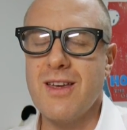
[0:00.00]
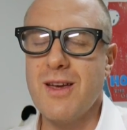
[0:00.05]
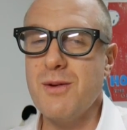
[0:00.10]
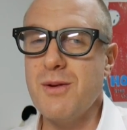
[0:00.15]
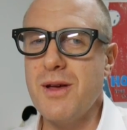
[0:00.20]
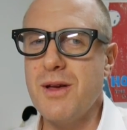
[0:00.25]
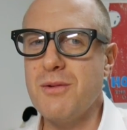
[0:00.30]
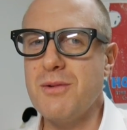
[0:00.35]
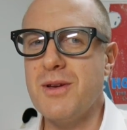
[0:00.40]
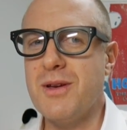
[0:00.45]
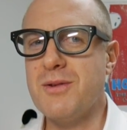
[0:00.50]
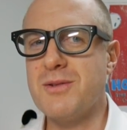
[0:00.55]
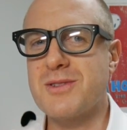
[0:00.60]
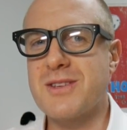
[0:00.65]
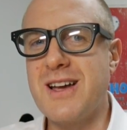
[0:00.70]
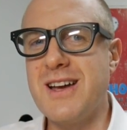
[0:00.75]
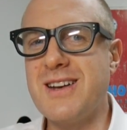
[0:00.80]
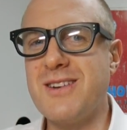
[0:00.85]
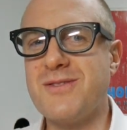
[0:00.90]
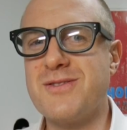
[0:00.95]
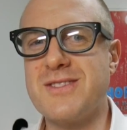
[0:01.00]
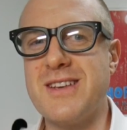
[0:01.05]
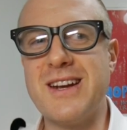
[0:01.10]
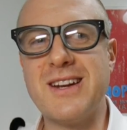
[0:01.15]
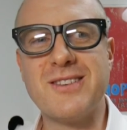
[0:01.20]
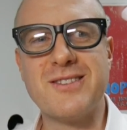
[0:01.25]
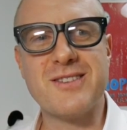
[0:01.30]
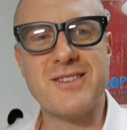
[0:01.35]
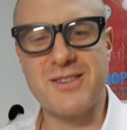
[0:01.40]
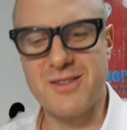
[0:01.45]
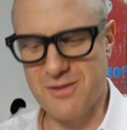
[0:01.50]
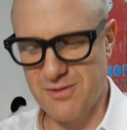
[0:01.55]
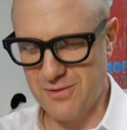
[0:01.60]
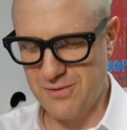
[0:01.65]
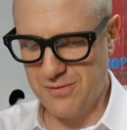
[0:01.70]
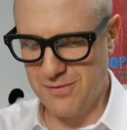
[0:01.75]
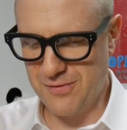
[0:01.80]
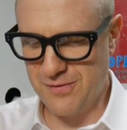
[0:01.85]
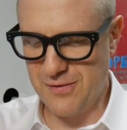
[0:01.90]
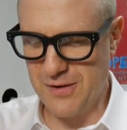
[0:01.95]
it, it, it was kind of starting to
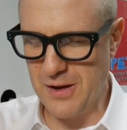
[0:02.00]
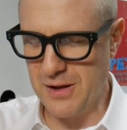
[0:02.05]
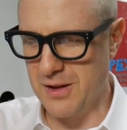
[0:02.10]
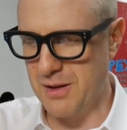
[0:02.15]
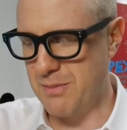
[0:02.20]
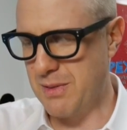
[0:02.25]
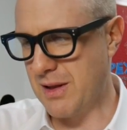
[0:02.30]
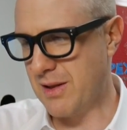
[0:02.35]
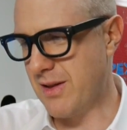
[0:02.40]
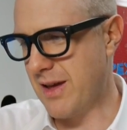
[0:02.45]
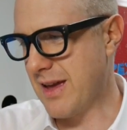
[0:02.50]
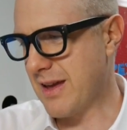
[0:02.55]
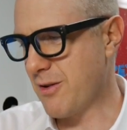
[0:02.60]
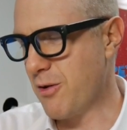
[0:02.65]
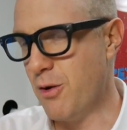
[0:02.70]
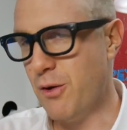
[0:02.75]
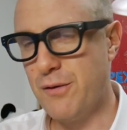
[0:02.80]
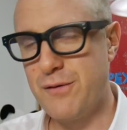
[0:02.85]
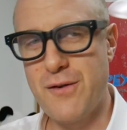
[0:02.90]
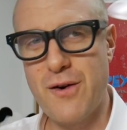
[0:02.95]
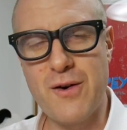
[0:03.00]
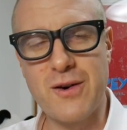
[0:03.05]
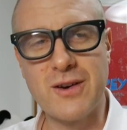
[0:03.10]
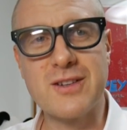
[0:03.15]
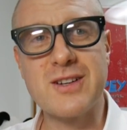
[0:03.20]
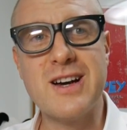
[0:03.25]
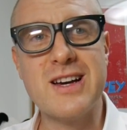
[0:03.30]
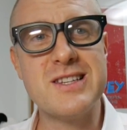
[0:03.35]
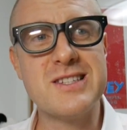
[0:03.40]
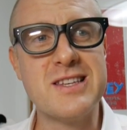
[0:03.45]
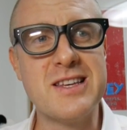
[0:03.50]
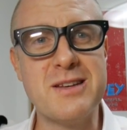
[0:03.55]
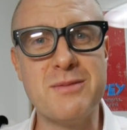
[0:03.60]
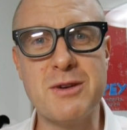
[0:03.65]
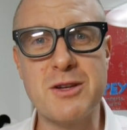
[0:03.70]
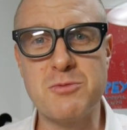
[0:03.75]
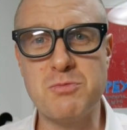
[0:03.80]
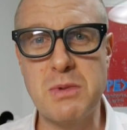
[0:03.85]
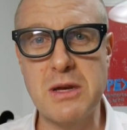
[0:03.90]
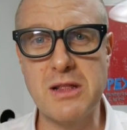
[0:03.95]
feel a bit like all foreign guys here
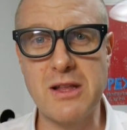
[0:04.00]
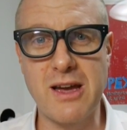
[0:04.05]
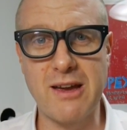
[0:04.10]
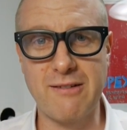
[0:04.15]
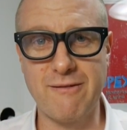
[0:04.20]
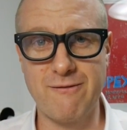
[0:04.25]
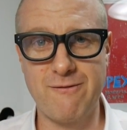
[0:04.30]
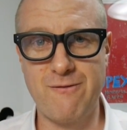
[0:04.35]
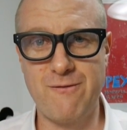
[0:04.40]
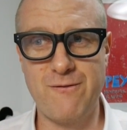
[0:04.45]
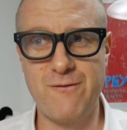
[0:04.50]
must be like